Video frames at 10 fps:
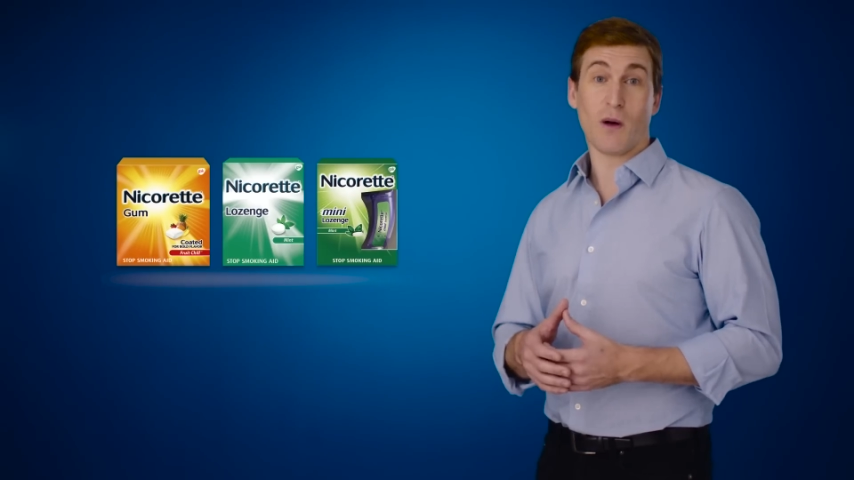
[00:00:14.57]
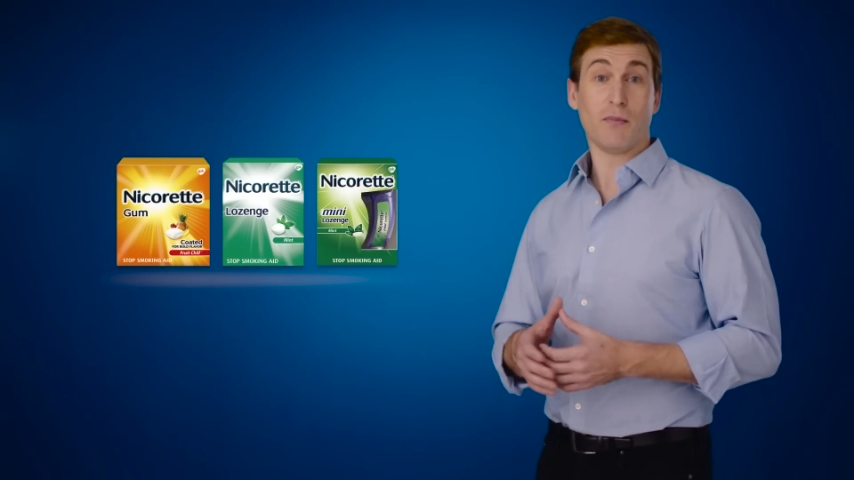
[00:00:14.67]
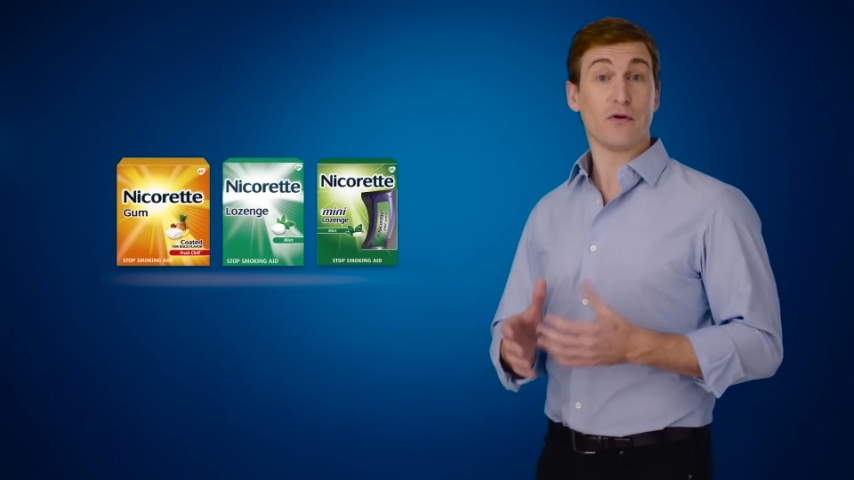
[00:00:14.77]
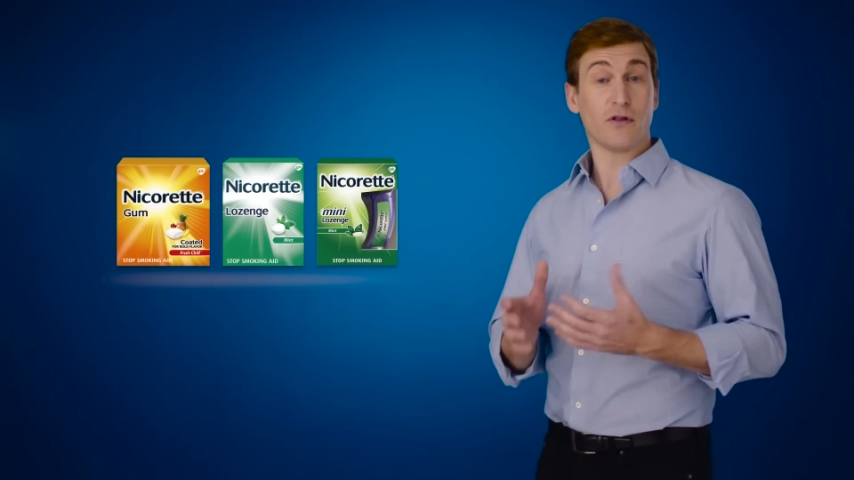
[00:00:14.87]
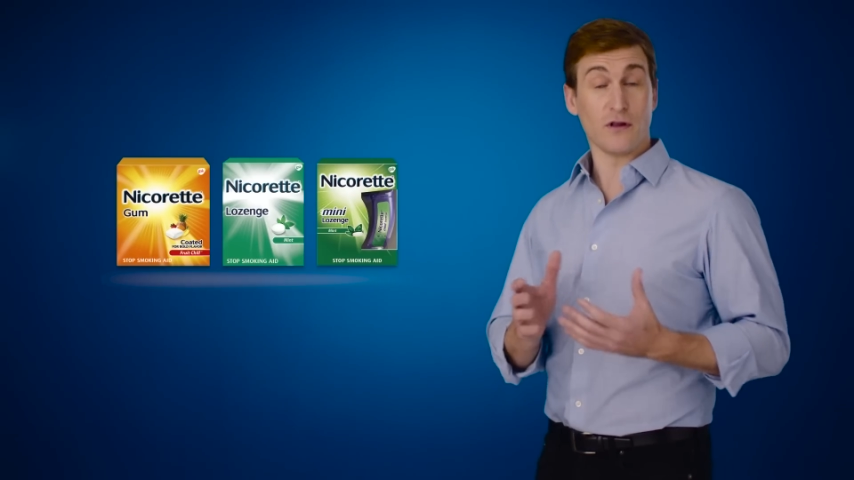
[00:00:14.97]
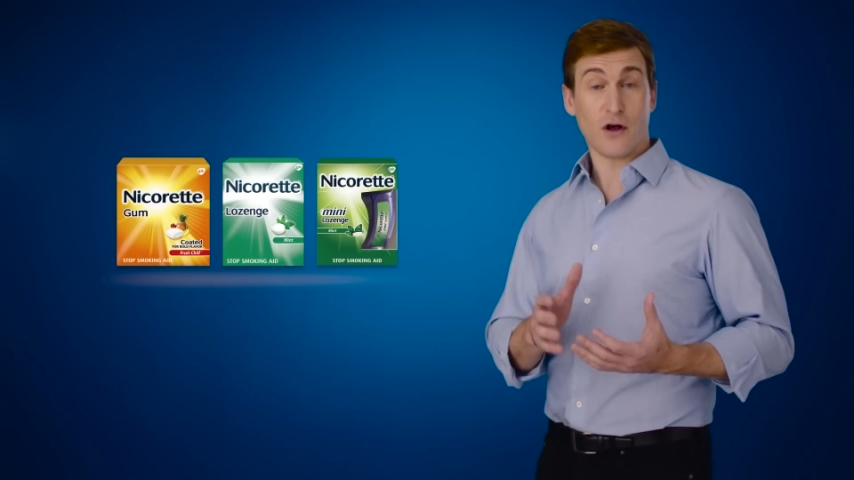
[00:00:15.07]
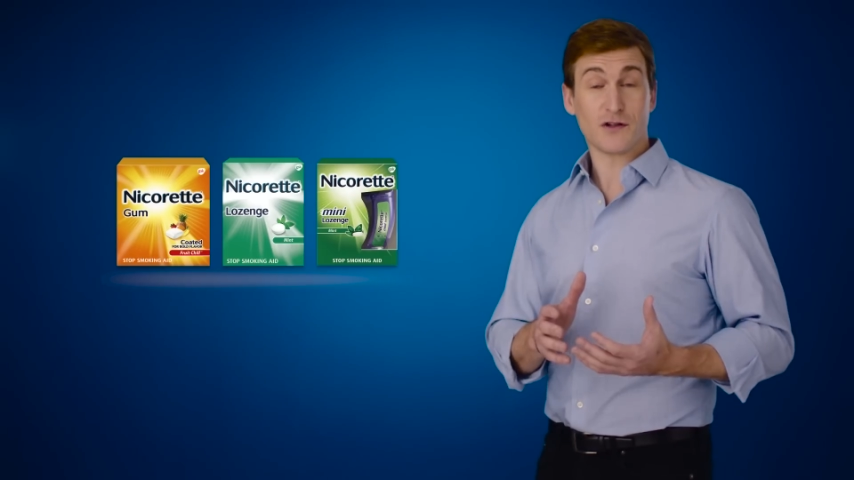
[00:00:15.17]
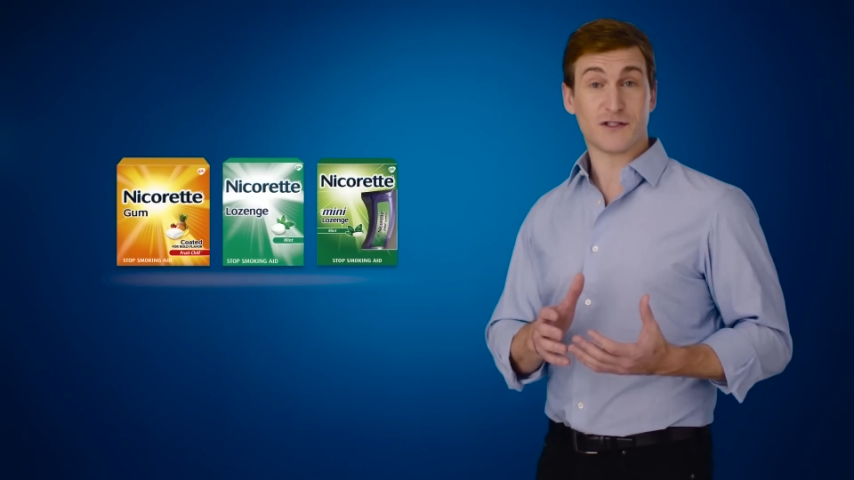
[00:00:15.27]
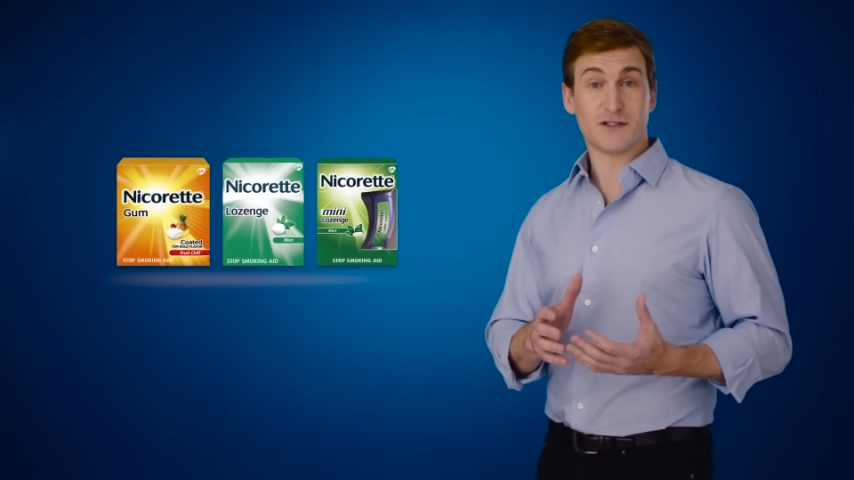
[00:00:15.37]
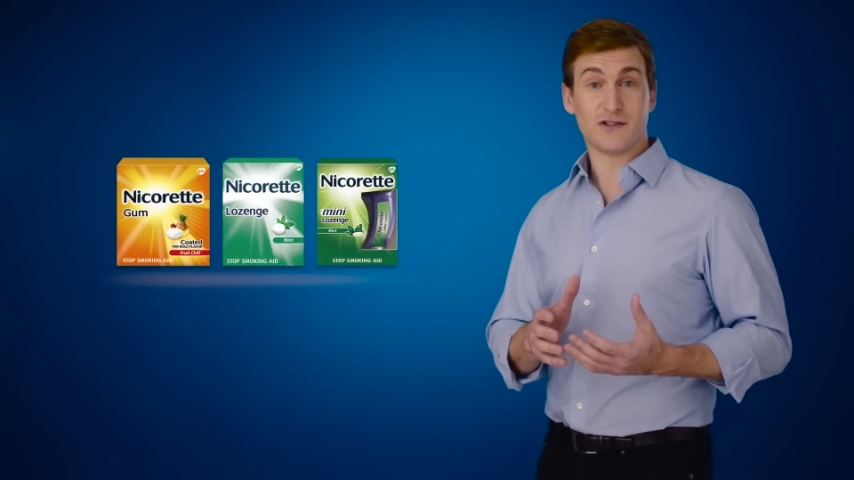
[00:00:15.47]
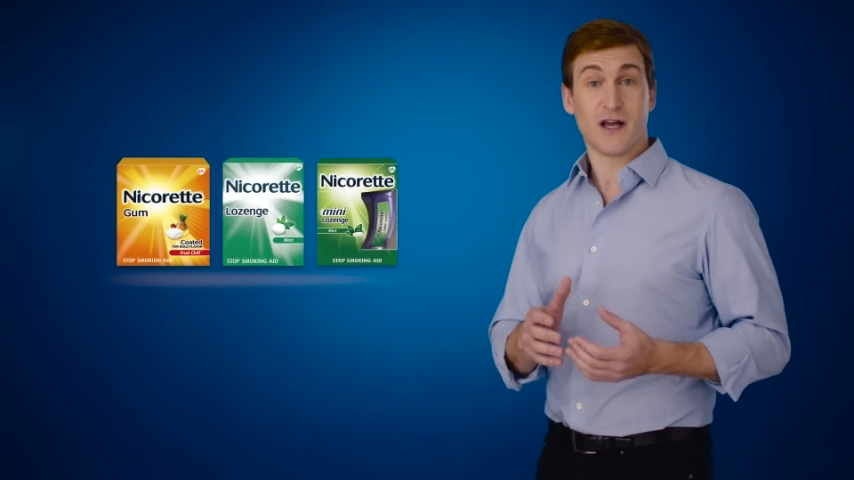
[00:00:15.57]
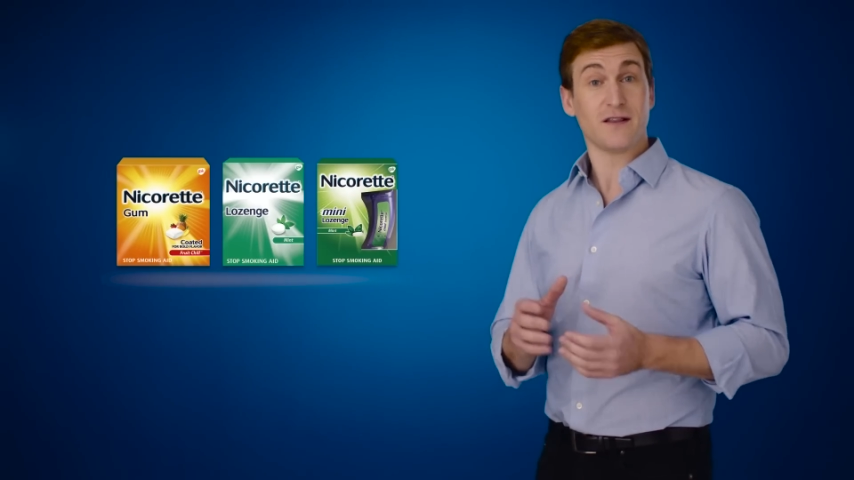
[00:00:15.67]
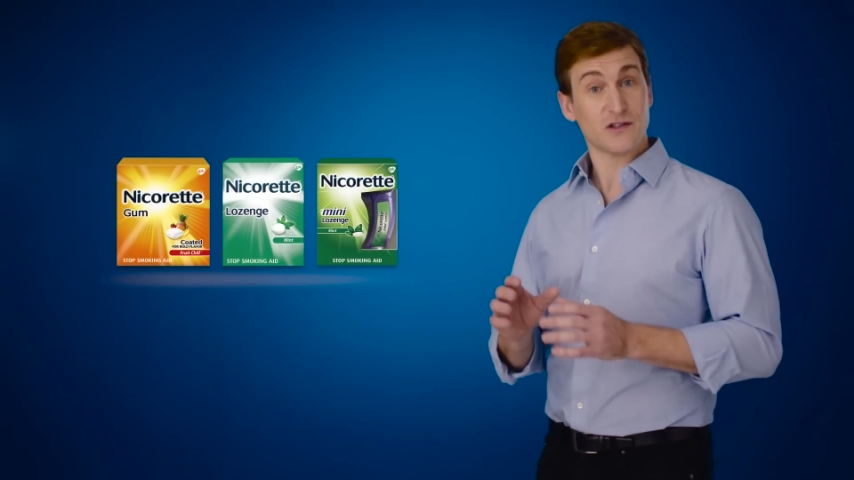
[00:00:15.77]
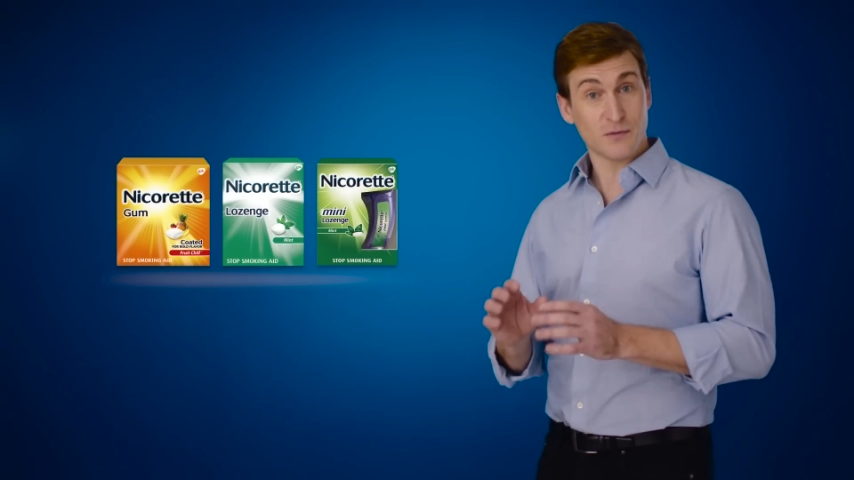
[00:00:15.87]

while both the lozenge and the